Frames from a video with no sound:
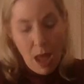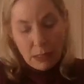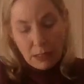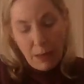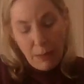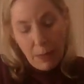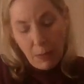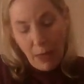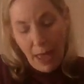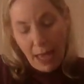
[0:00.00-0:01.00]
Some
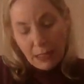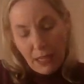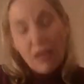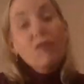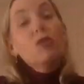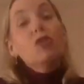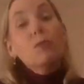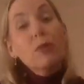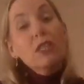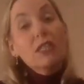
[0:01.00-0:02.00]
people ask if you
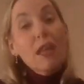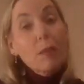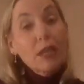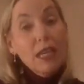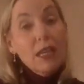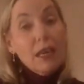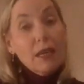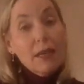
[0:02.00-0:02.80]
should put semolina